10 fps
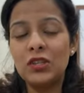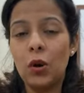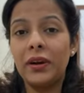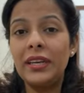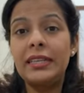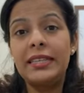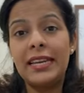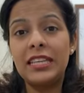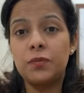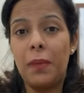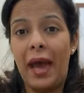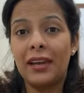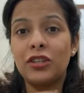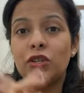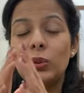story dates
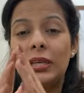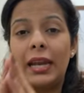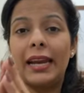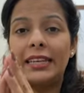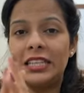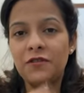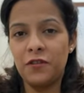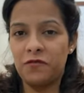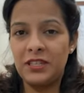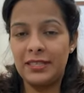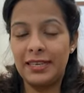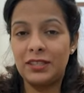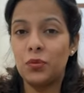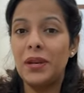back to 1956